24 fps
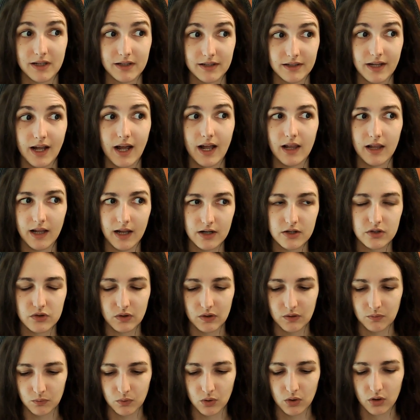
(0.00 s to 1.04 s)
I'll
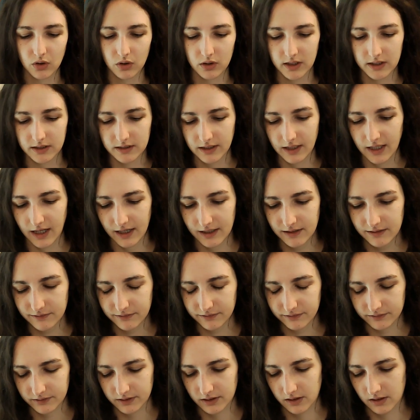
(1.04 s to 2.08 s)
actually work on it
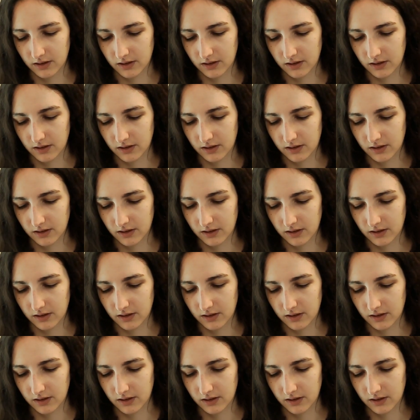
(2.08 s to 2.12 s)
live.